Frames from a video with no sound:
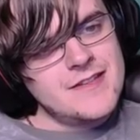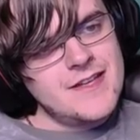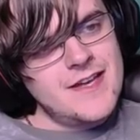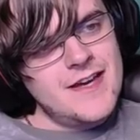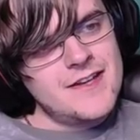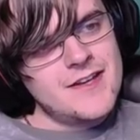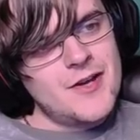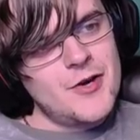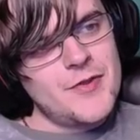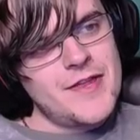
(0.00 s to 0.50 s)

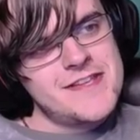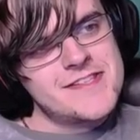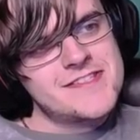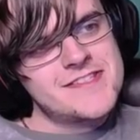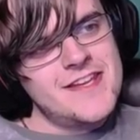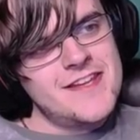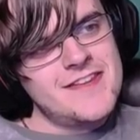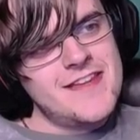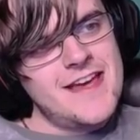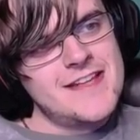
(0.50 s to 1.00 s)
Yeah, no, that's
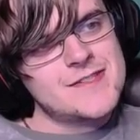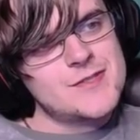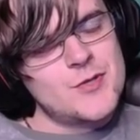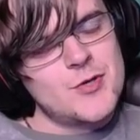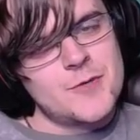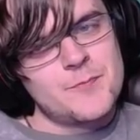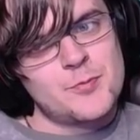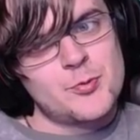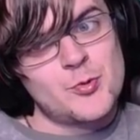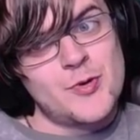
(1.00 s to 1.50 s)
sending that
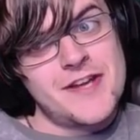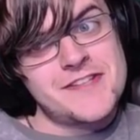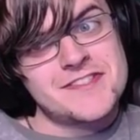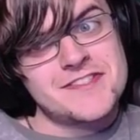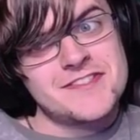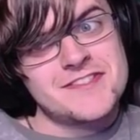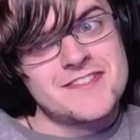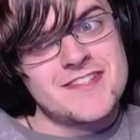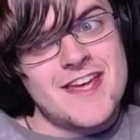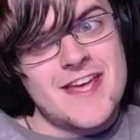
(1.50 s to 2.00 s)
to her
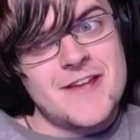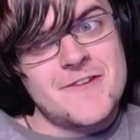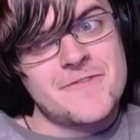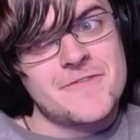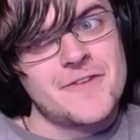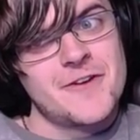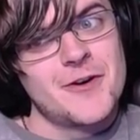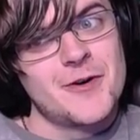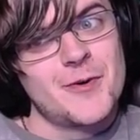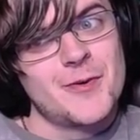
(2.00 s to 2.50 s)
present day
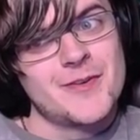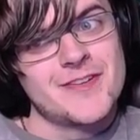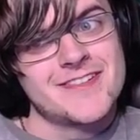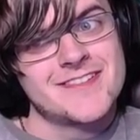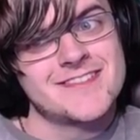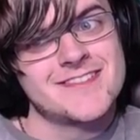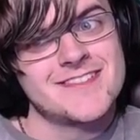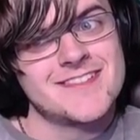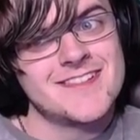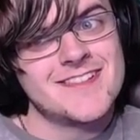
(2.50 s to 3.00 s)

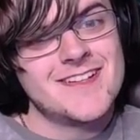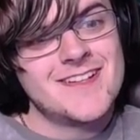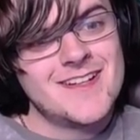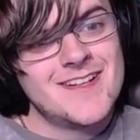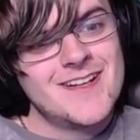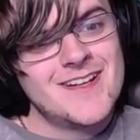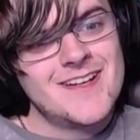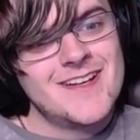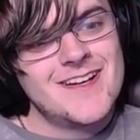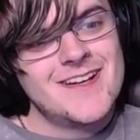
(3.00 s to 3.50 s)
phone.
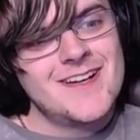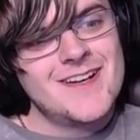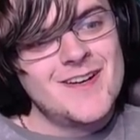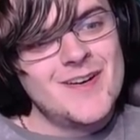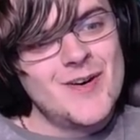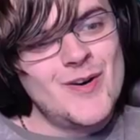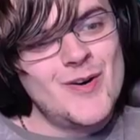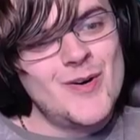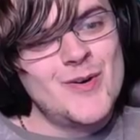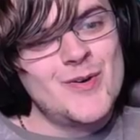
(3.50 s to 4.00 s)

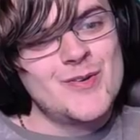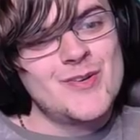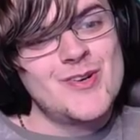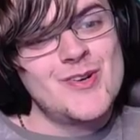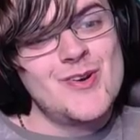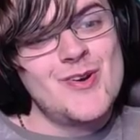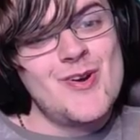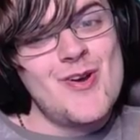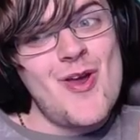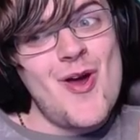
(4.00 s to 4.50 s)
Oh
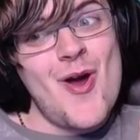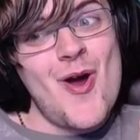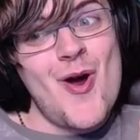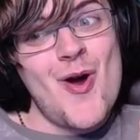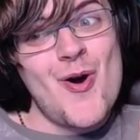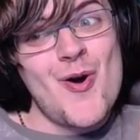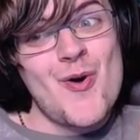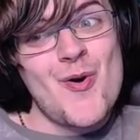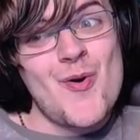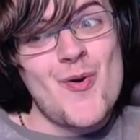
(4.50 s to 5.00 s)

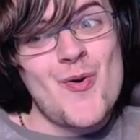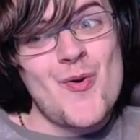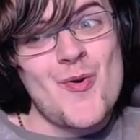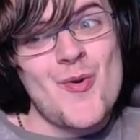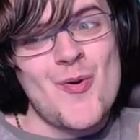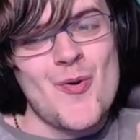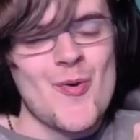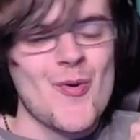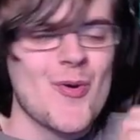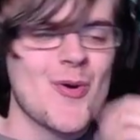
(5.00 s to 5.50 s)

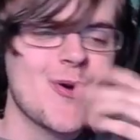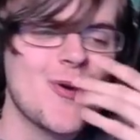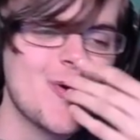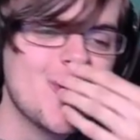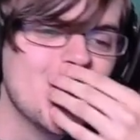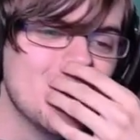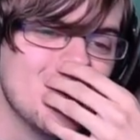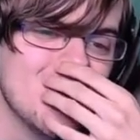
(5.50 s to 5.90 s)
no.